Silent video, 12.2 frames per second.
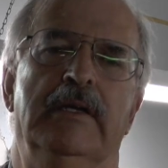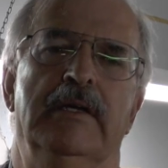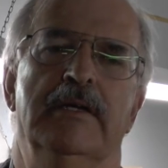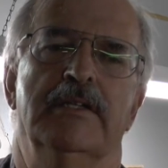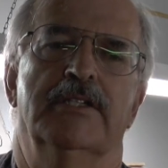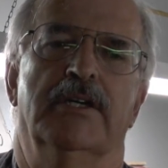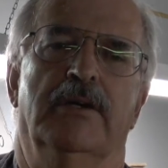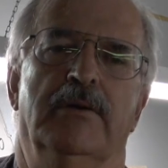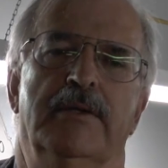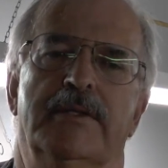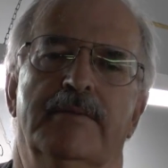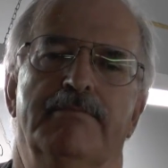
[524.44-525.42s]
So
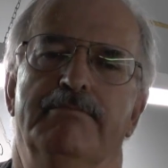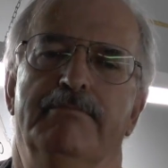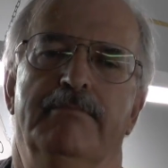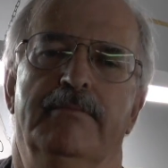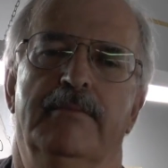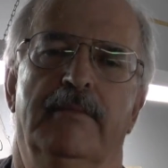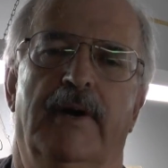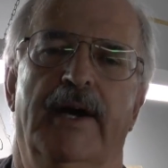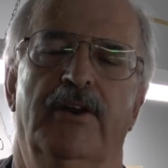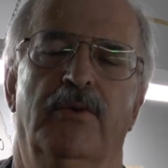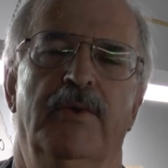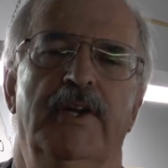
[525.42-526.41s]
I
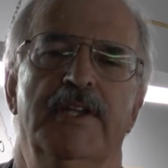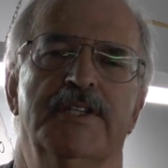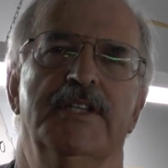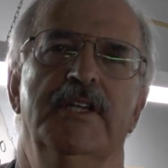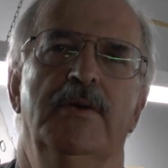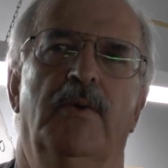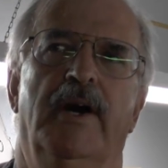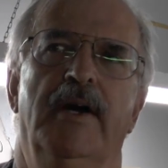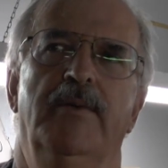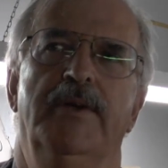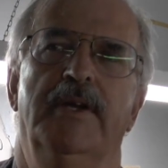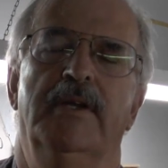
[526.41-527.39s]
don't really see why
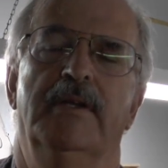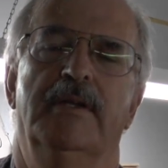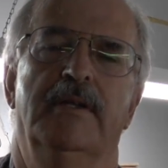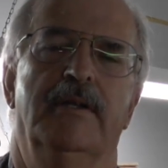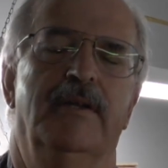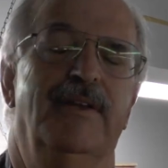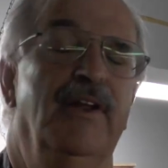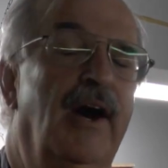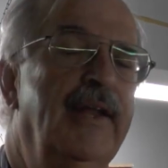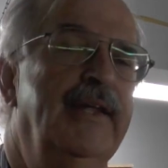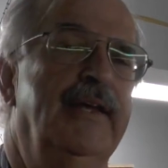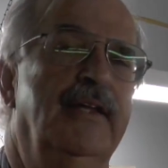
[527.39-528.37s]
we'd not
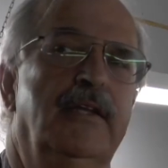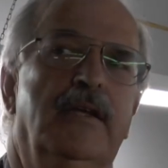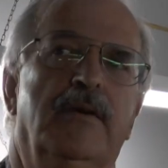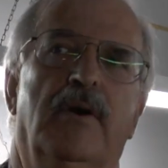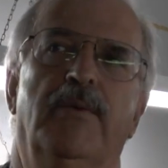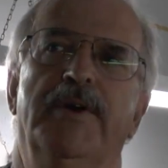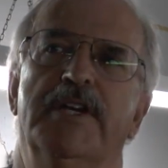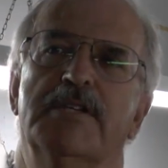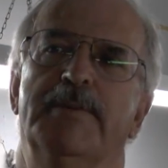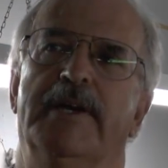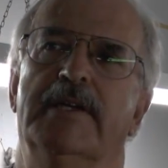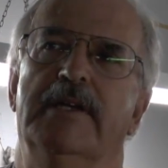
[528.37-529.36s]
hit what we
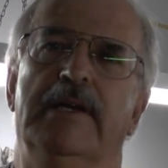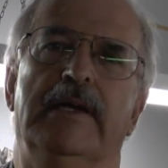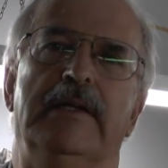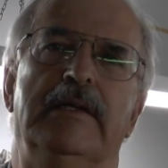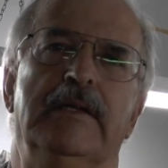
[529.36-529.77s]
expect to hit.